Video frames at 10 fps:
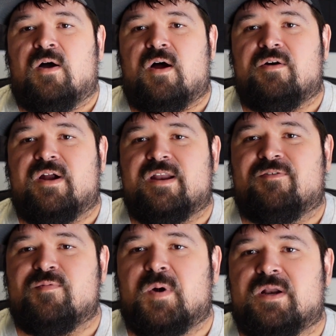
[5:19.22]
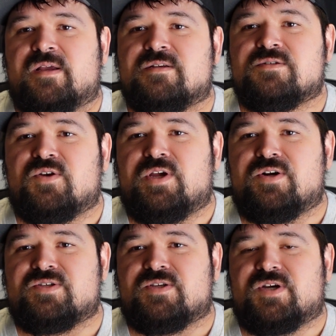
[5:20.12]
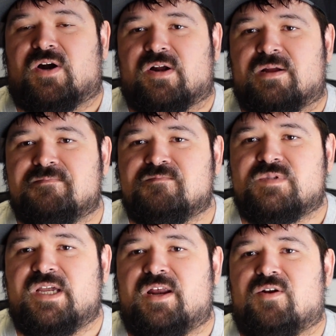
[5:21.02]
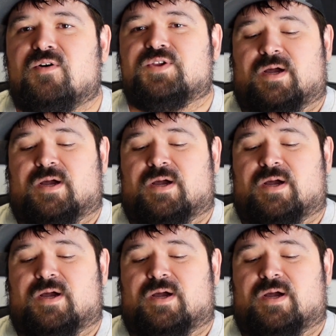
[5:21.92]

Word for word: All right, everybody. So here's the target. Did it hold